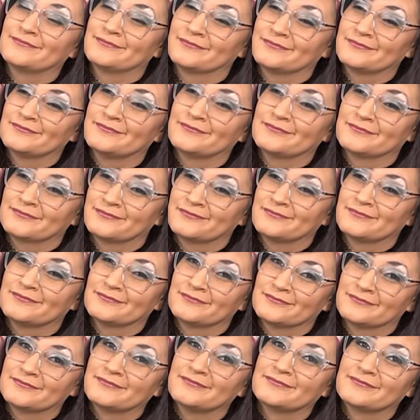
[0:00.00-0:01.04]

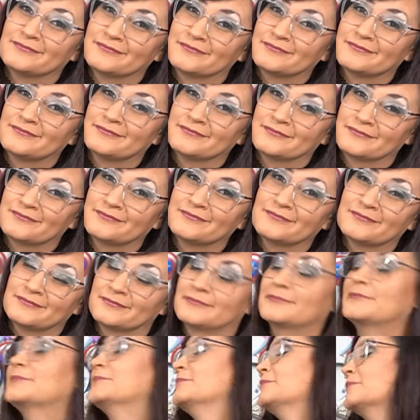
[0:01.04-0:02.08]

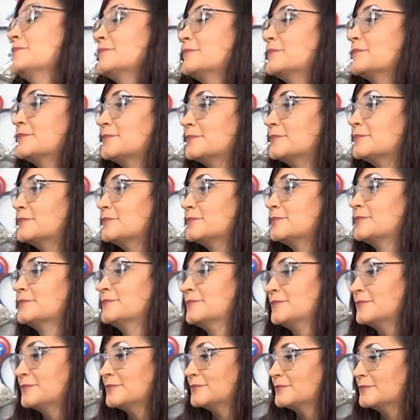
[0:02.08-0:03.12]

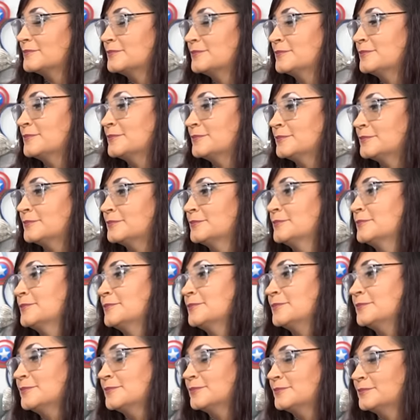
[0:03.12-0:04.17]

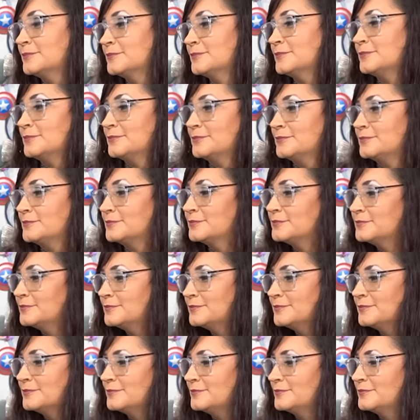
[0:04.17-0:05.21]

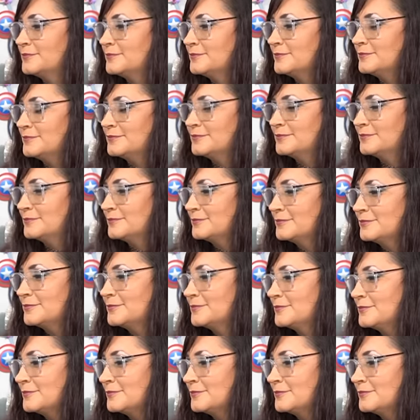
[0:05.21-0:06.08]
No words are spoken by the person on screen.